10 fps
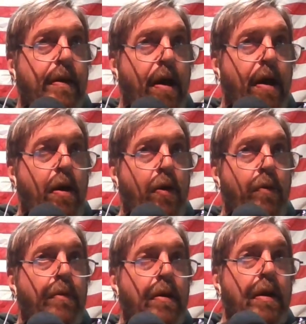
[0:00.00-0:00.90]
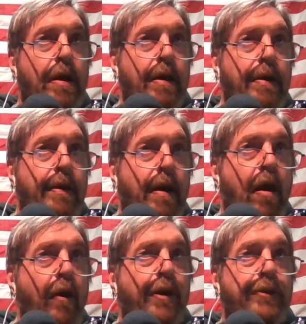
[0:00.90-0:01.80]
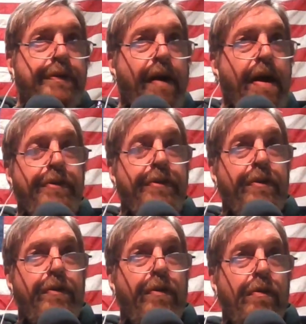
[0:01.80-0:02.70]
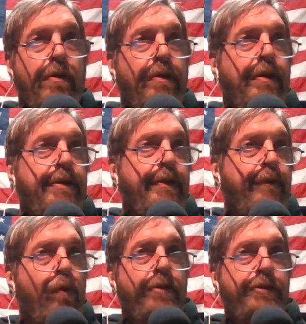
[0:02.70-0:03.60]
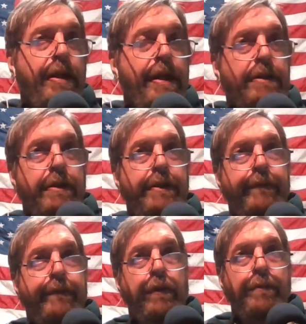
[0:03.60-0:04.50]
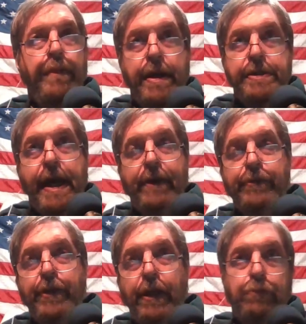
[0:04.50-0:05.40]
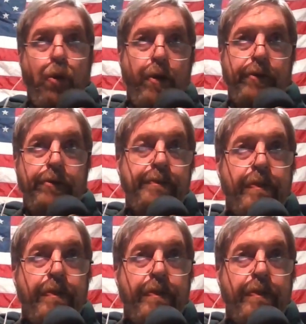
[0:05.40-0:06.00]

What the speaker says: home, all those devices, different ones connect to different mesh access points,